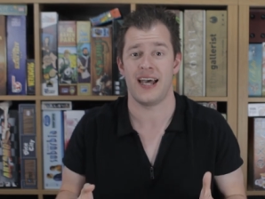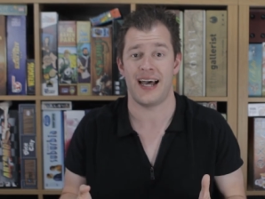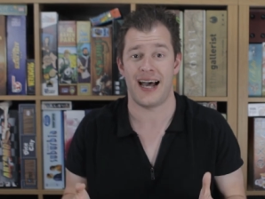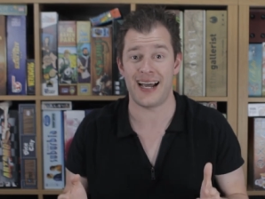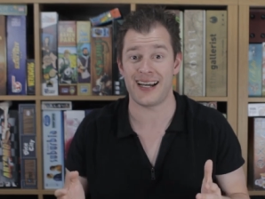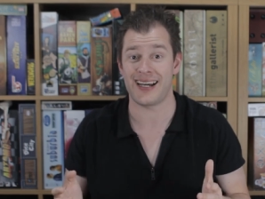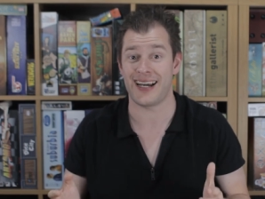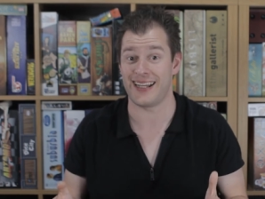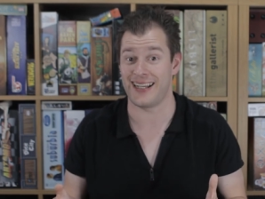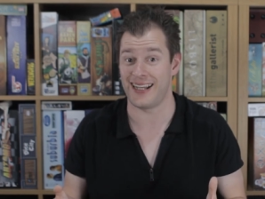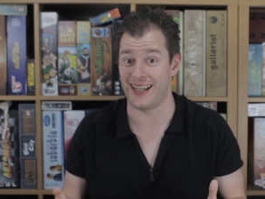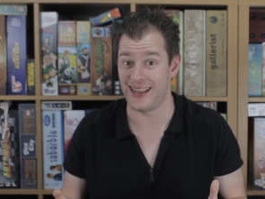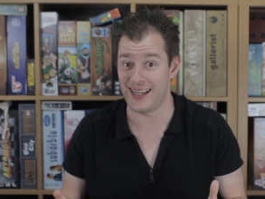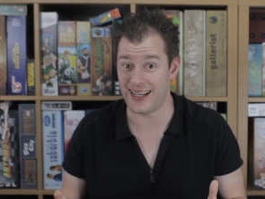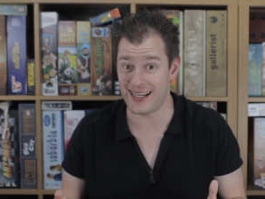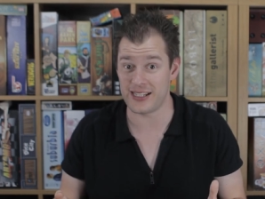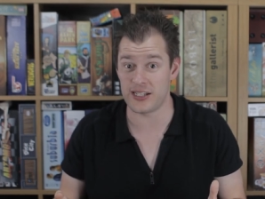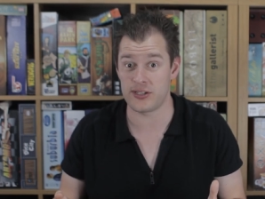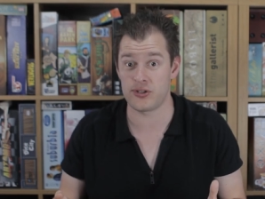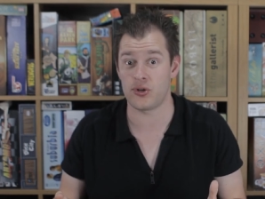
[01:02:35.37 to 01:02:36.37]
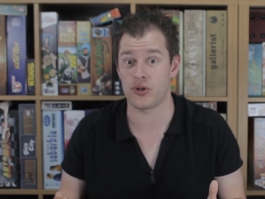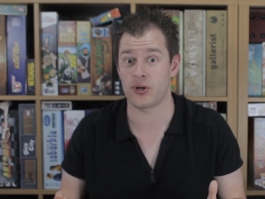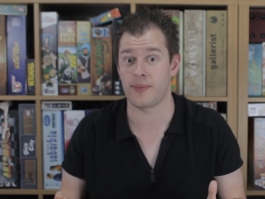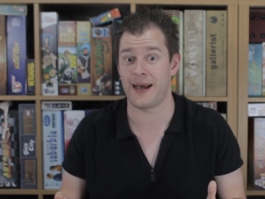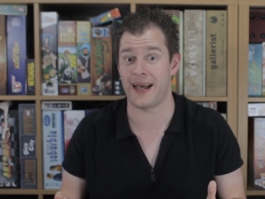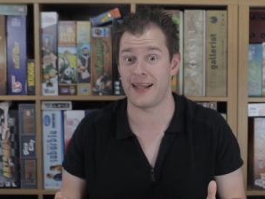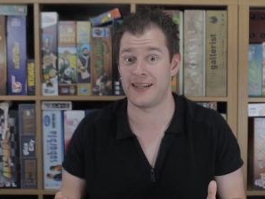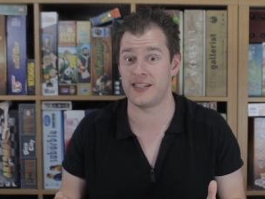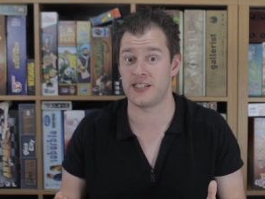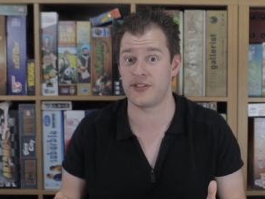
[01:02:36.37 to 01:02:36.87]
I got a lot to talk
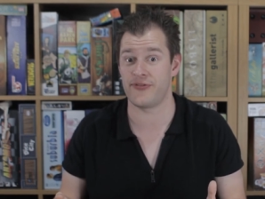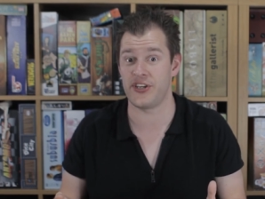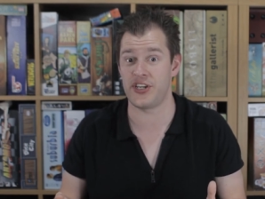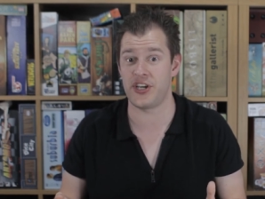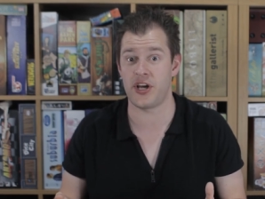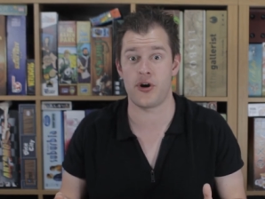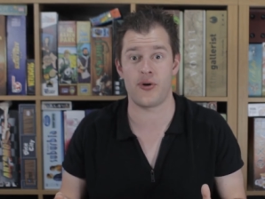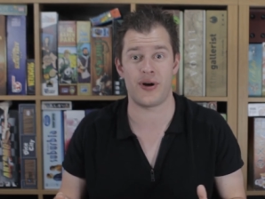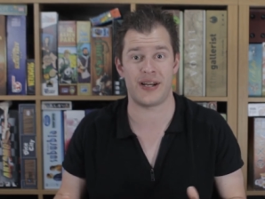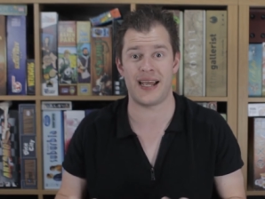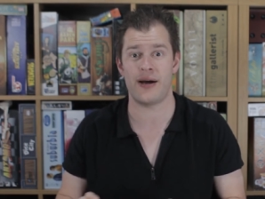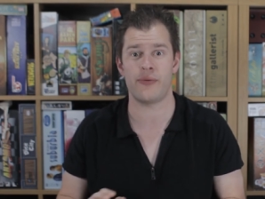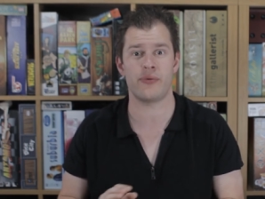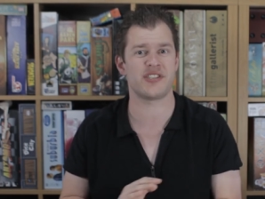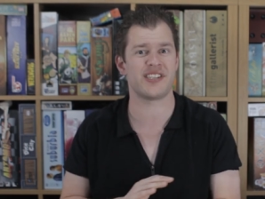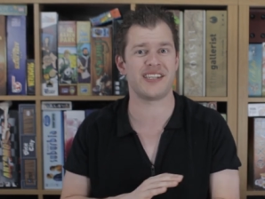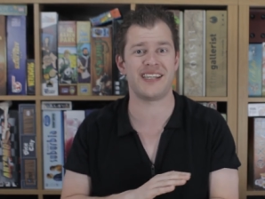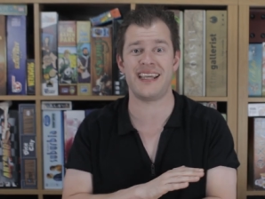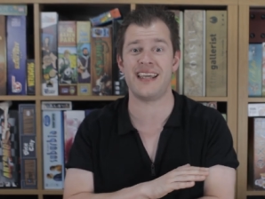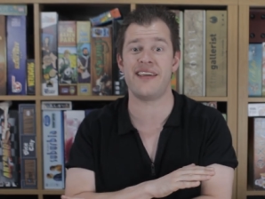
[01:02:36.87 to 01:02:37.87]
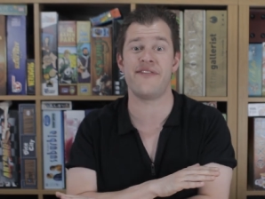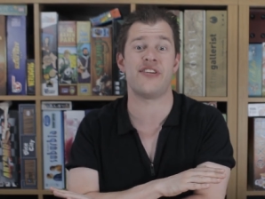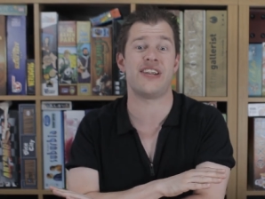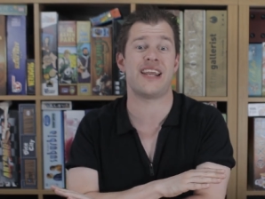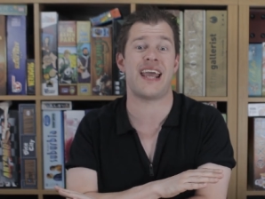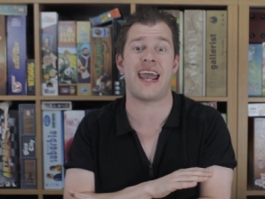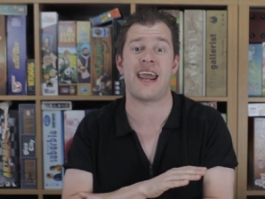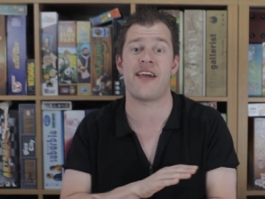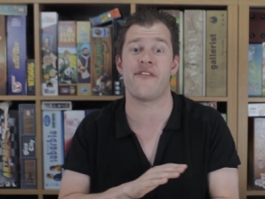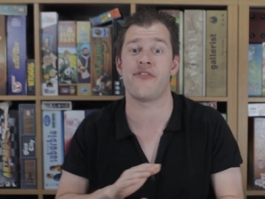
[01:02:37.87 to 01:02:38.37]
about in this video, and that wasn't
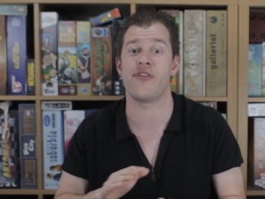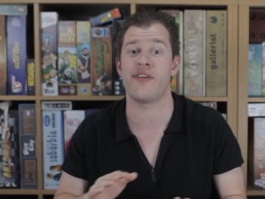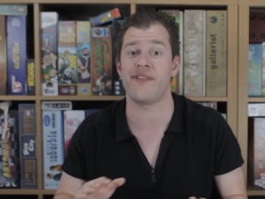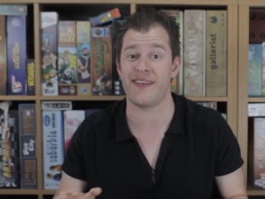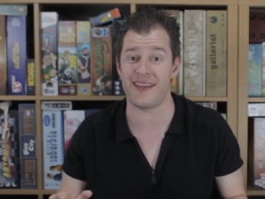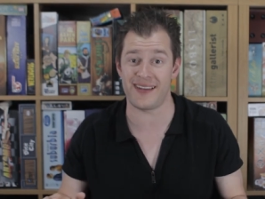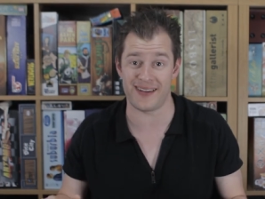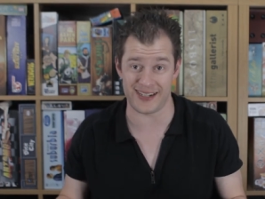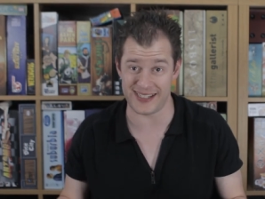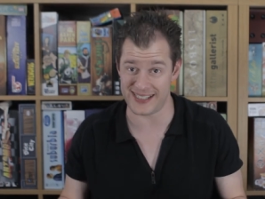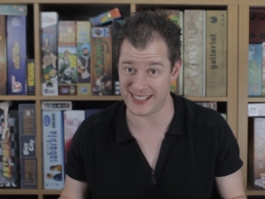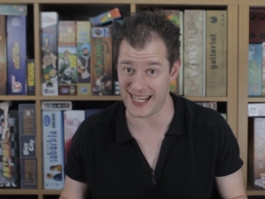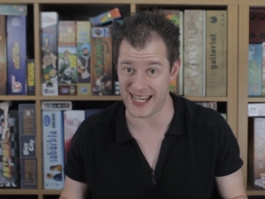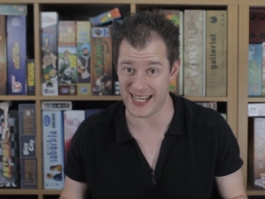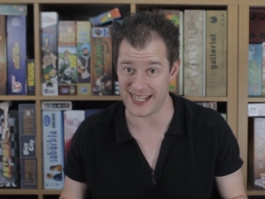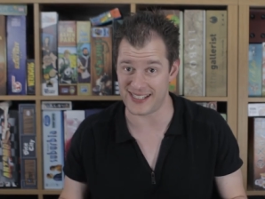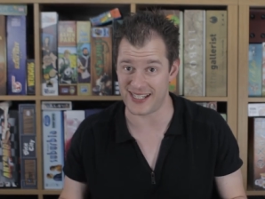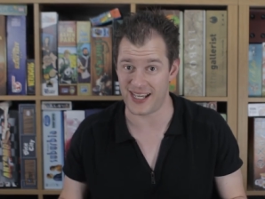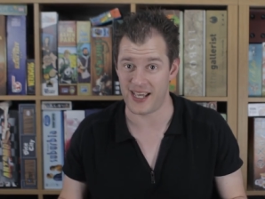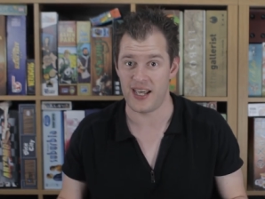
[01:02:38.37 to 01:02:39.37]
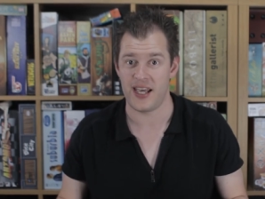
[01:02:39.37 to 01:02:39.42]
even everything I did.